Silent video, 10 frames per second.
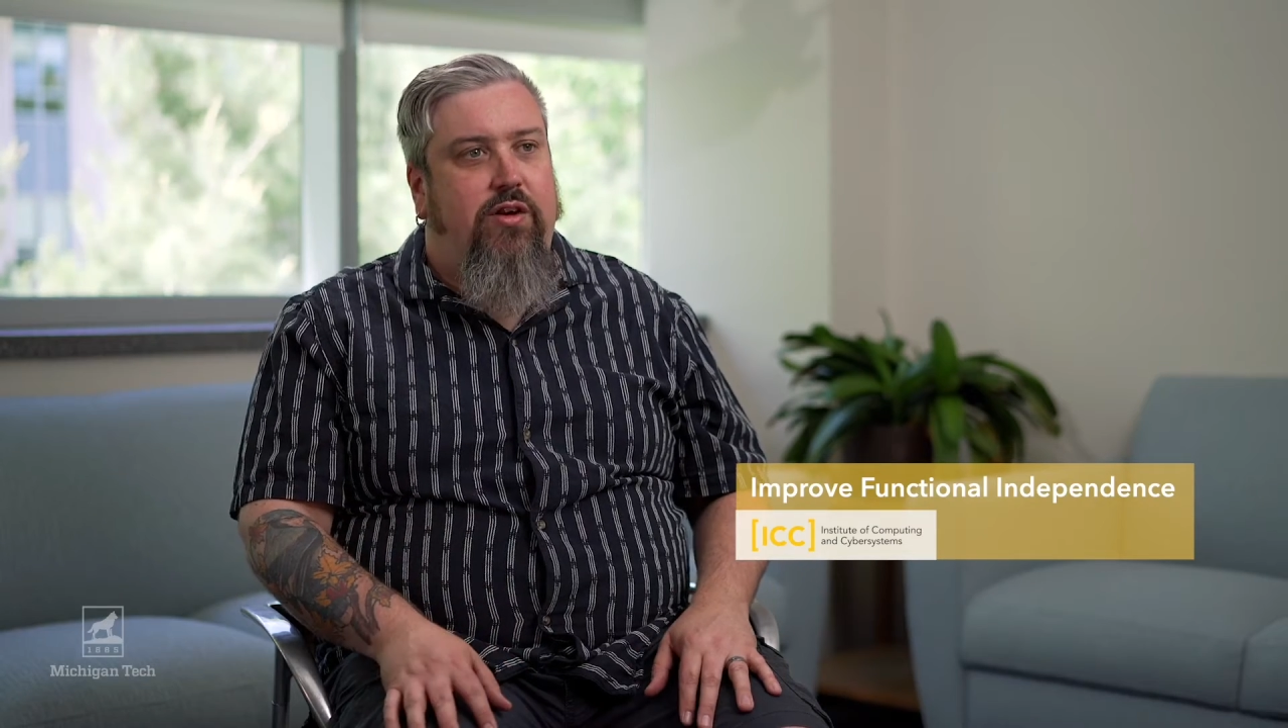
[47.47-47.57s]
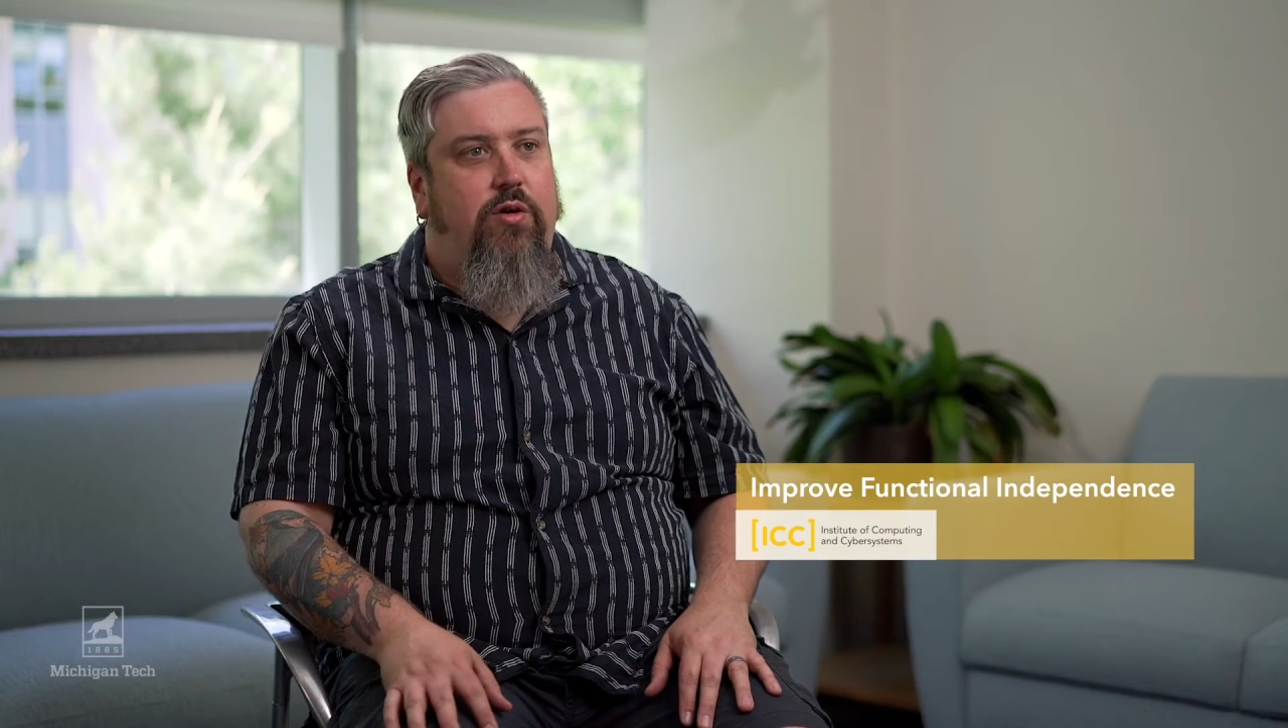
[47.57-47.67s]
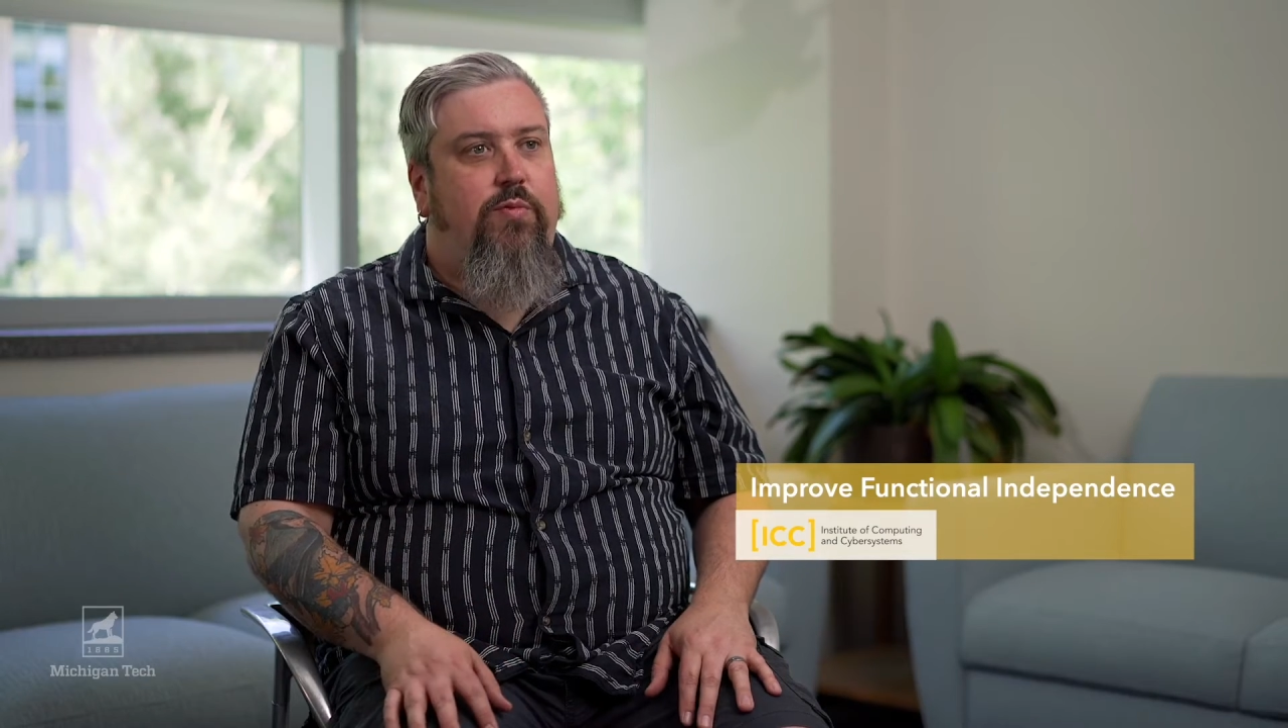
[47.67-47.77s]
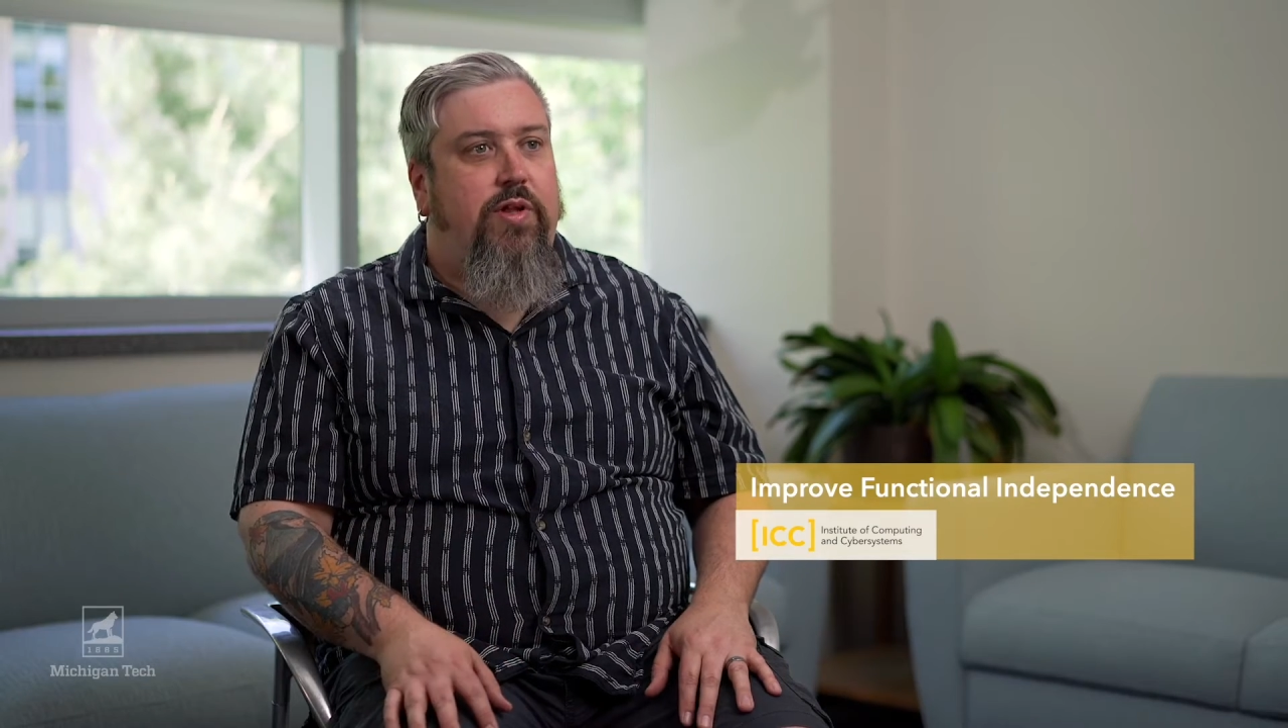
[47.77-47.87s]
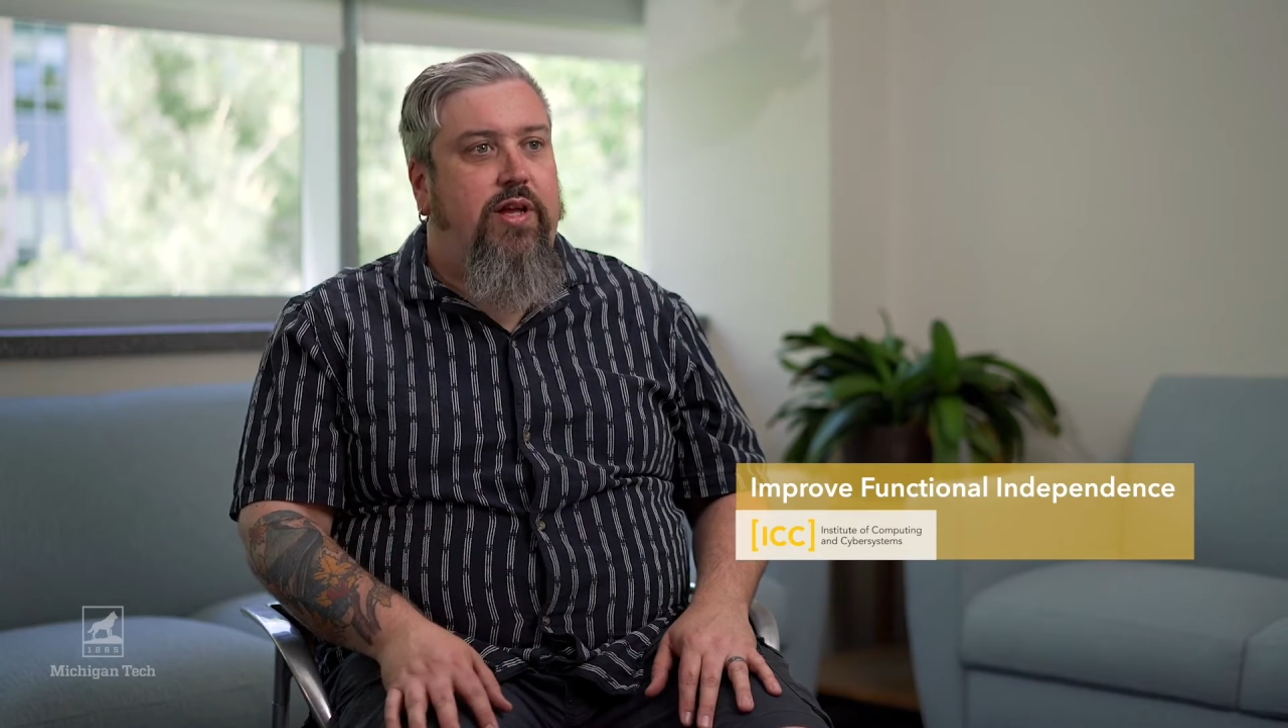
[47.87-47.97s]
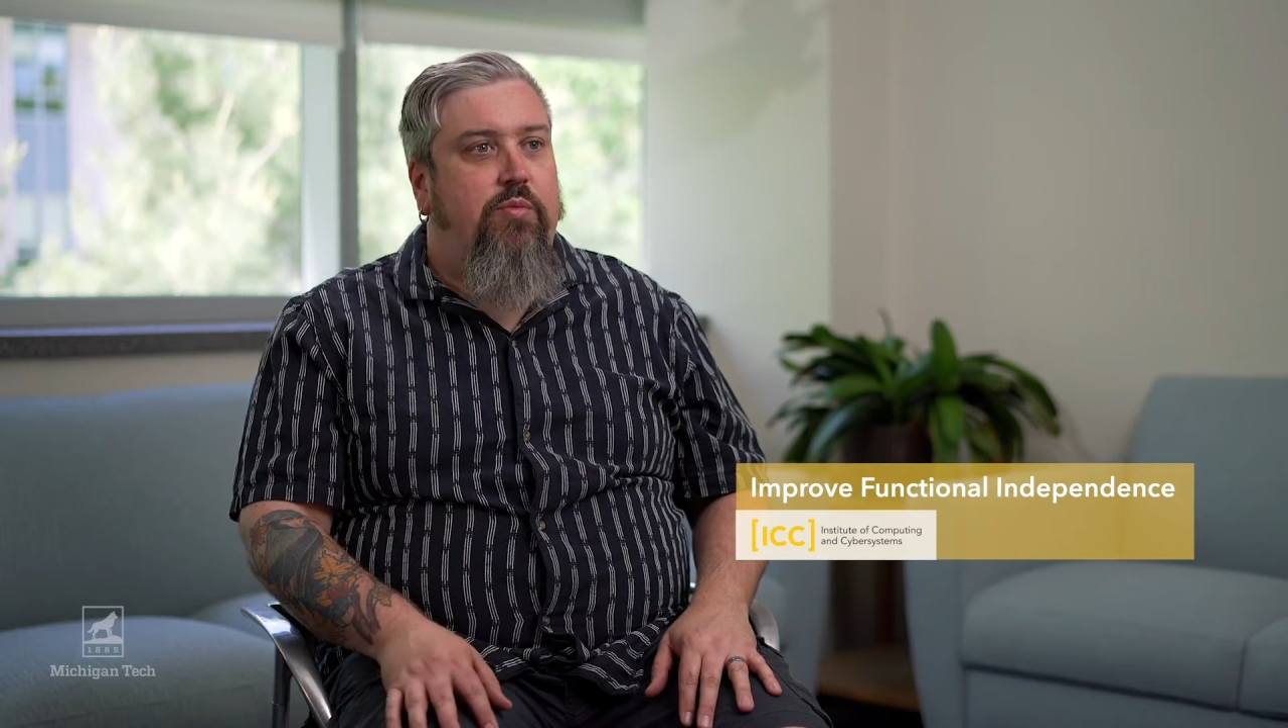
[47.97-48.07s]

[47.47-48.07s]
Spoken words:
hopefully